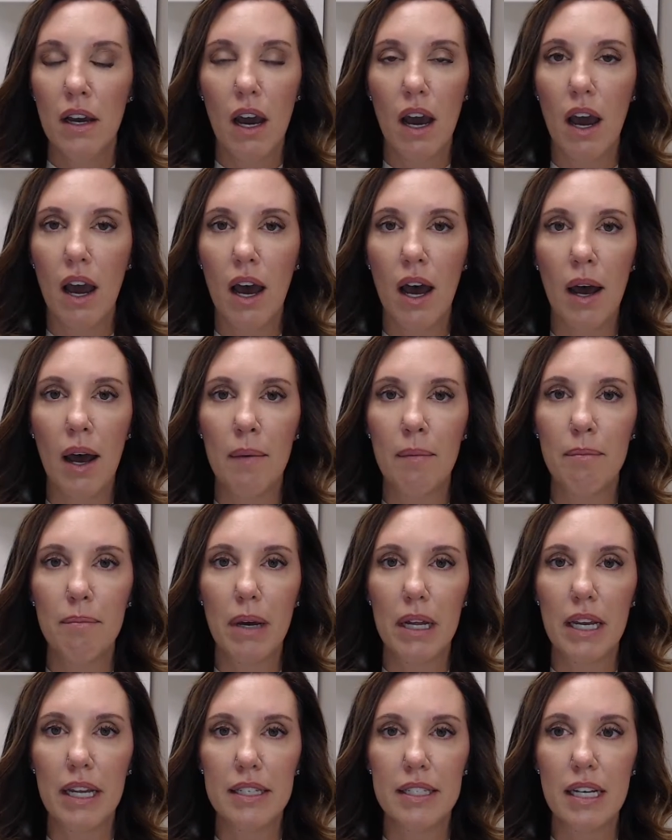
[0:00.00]

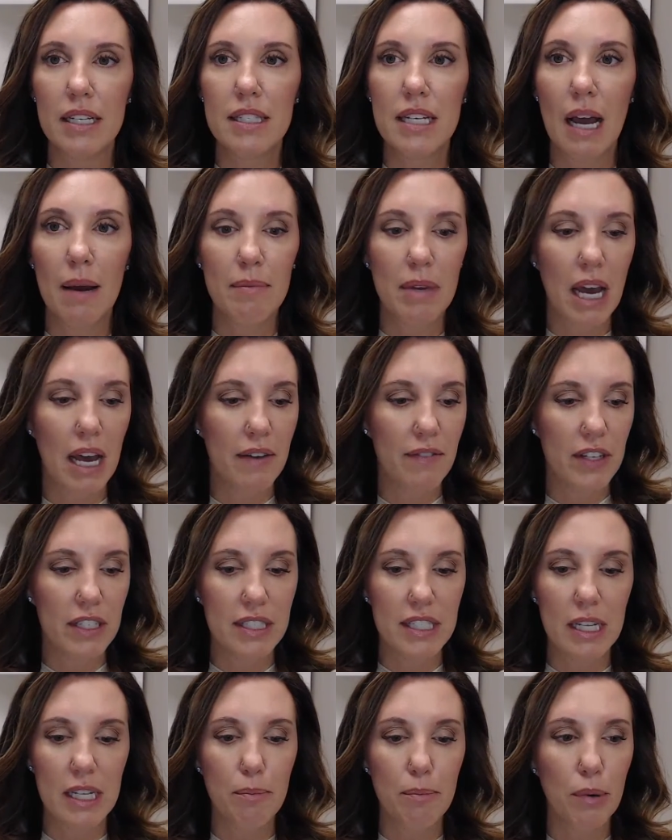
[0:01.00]
But it does come kind of a
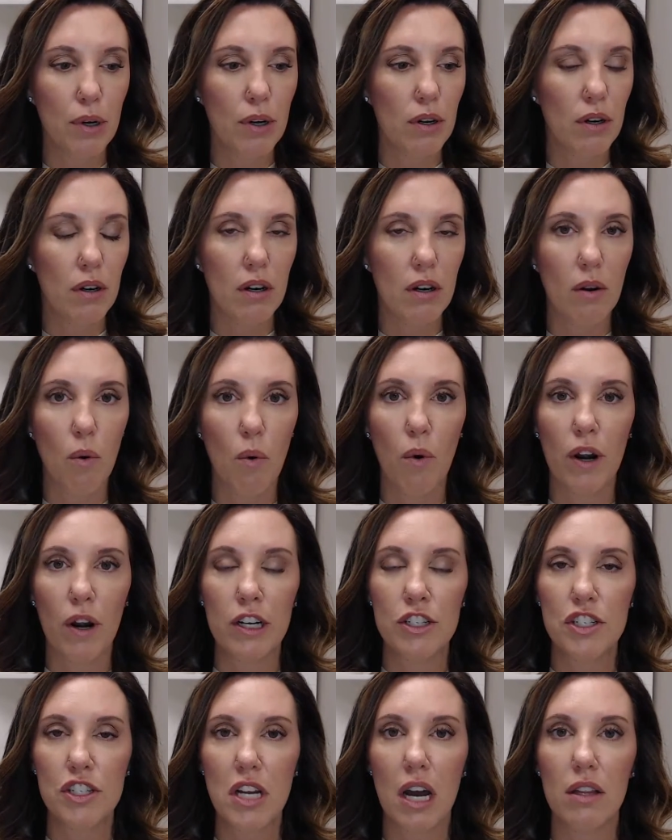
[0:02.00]
deeper
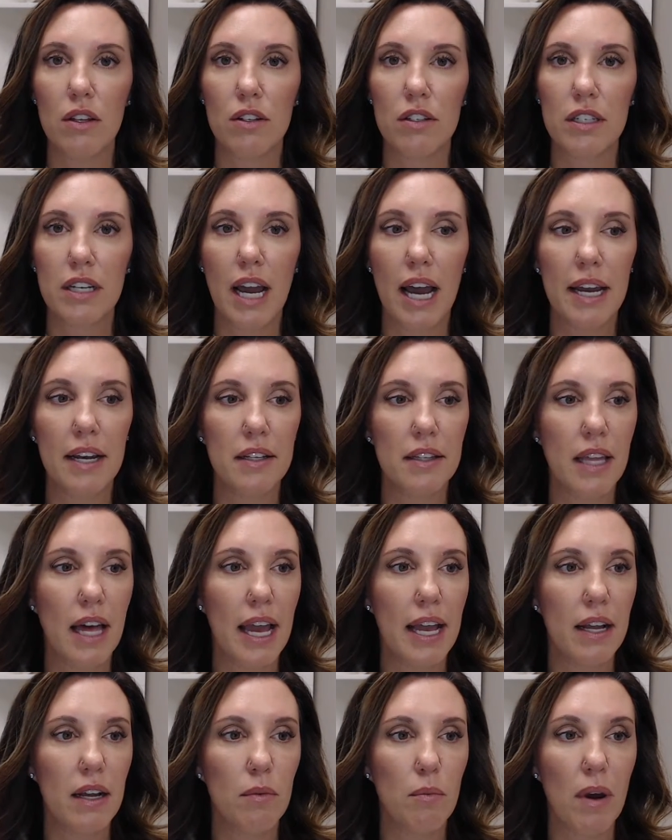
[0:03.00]
orange colored, kind of
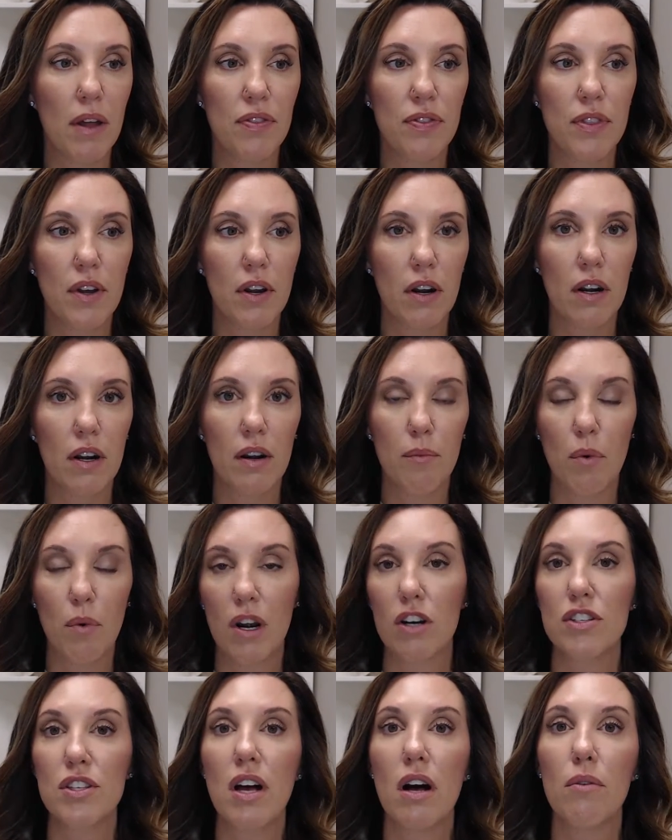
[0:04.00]
like what
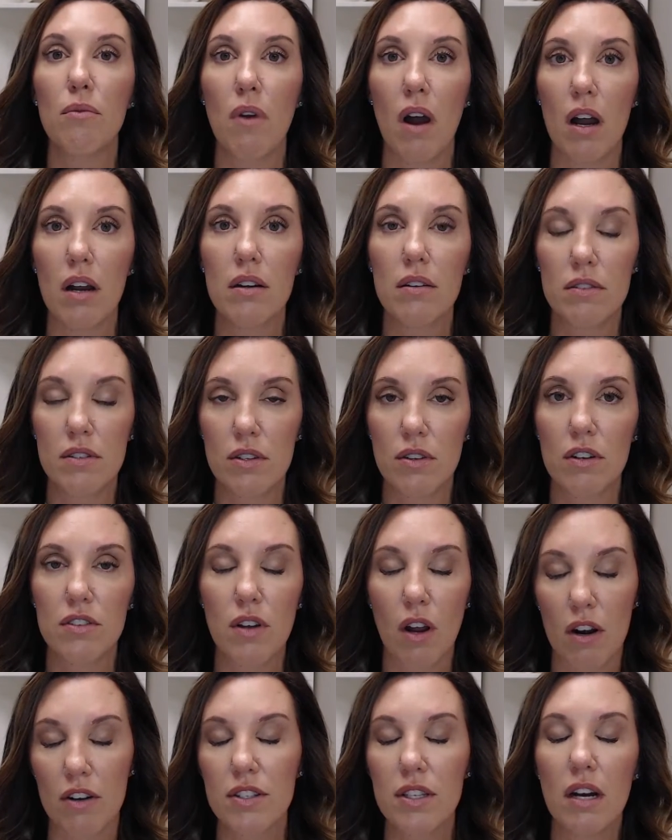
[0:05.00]
our salt
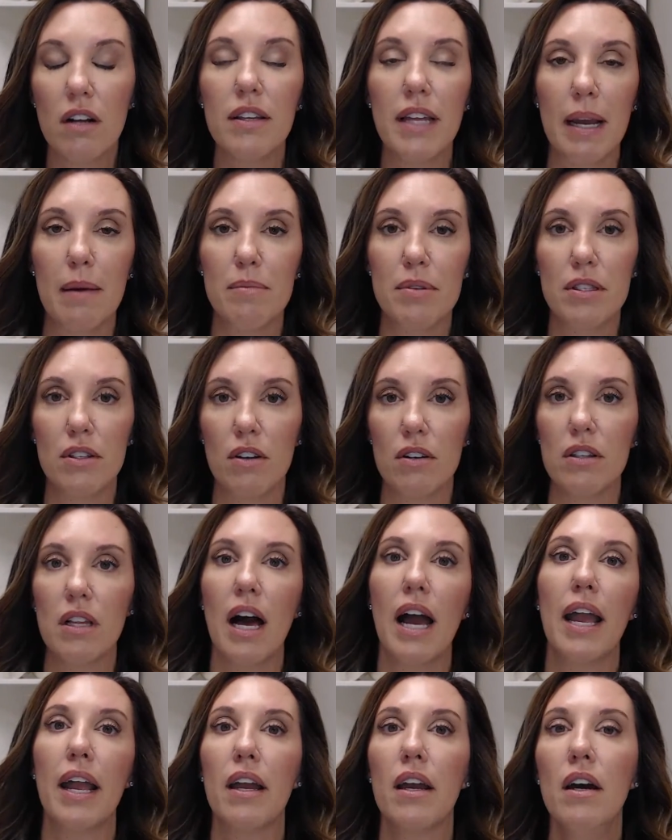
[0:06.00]
lamps look
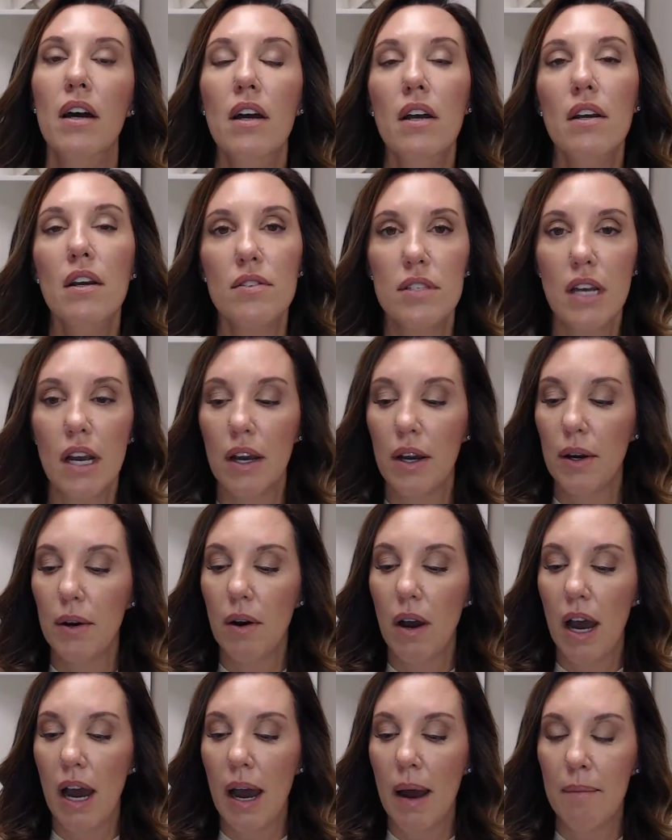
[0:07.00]
like. So
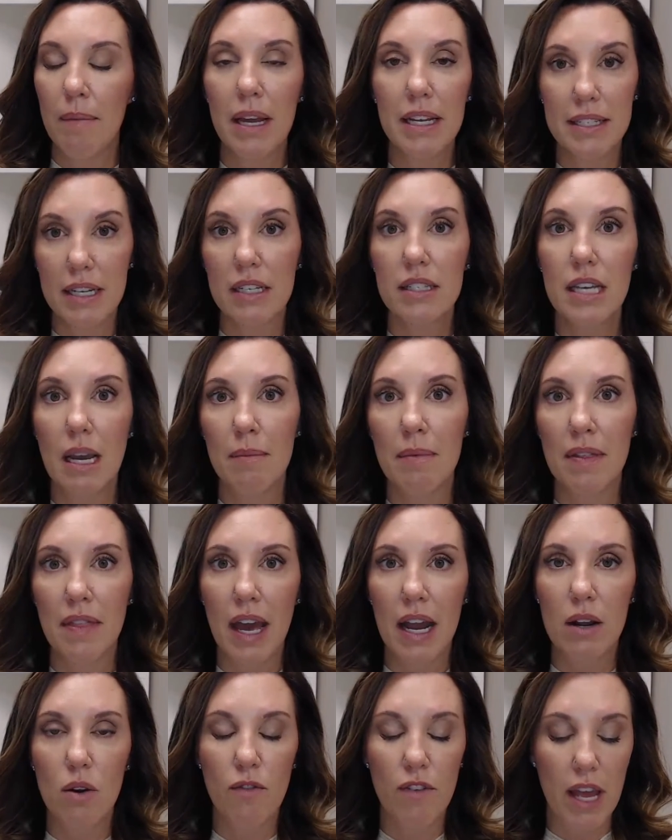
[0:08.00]
it does come in
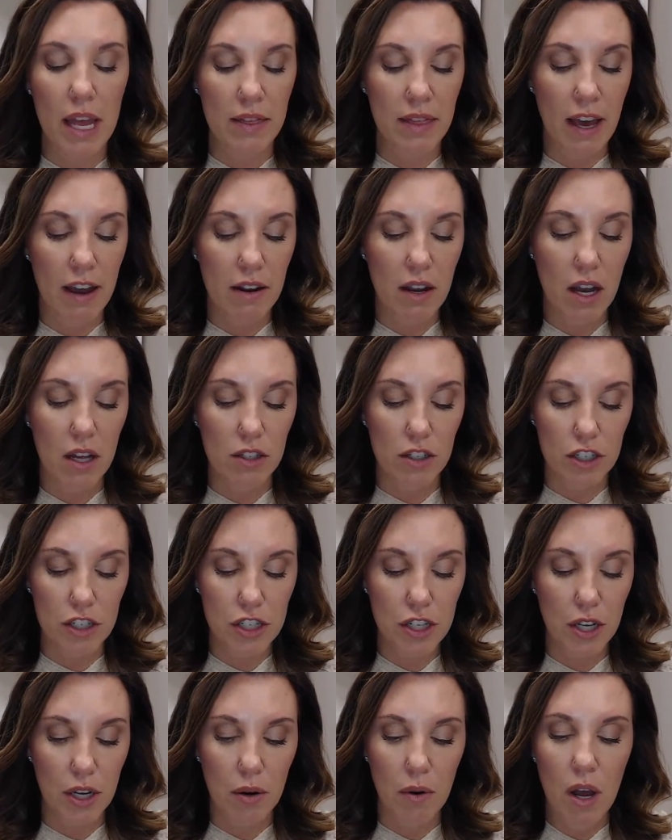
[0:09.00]
that color
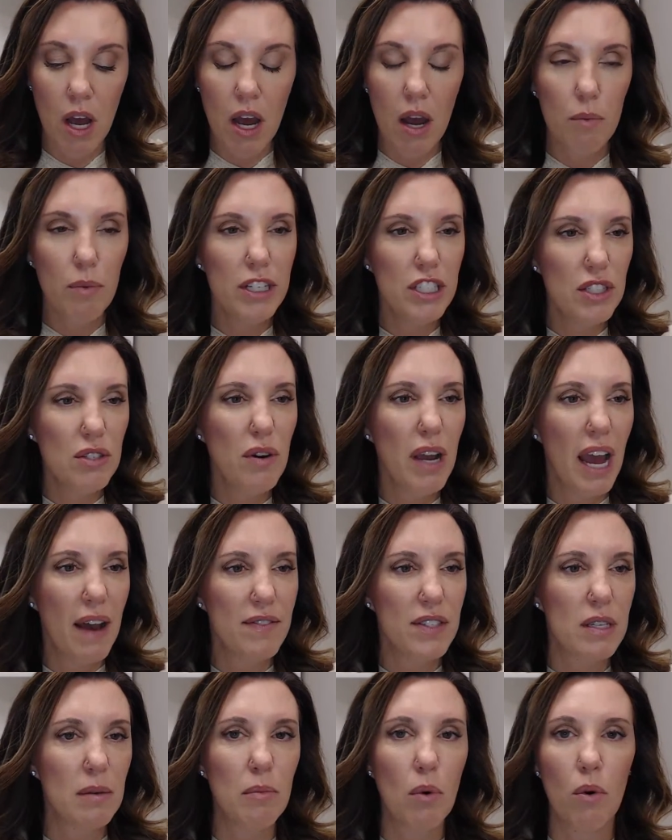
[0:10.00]
too. We do
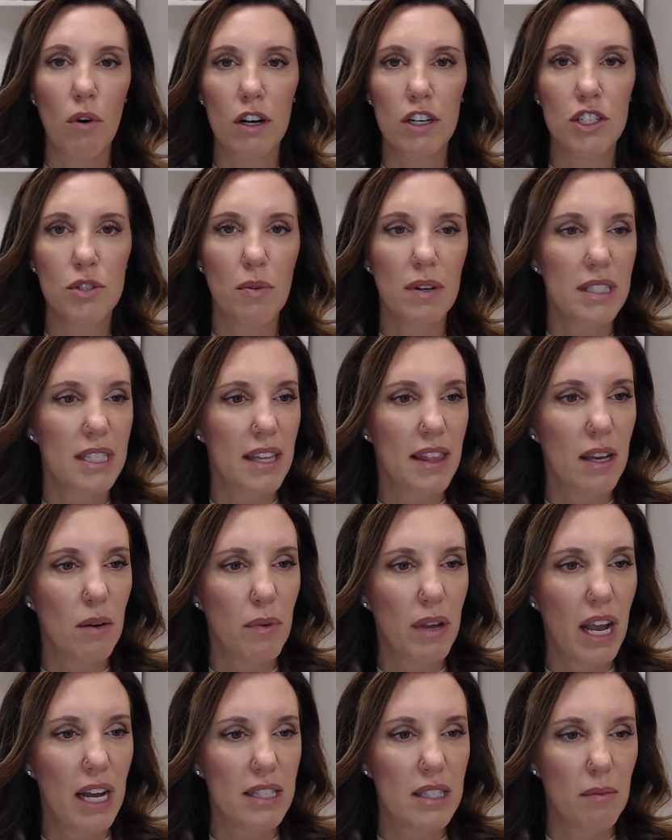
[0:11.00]
have some orange ones. I think
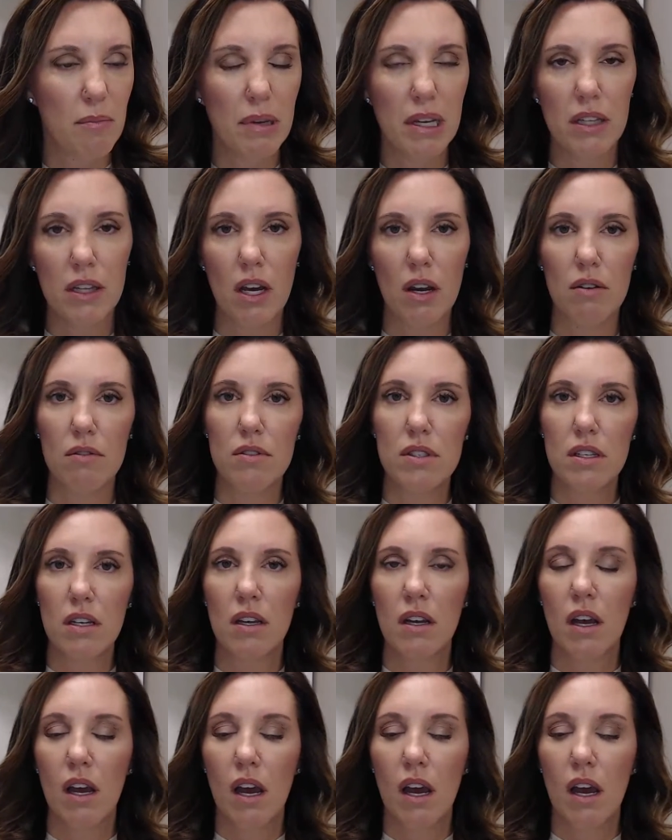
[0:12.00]
we got some pillows.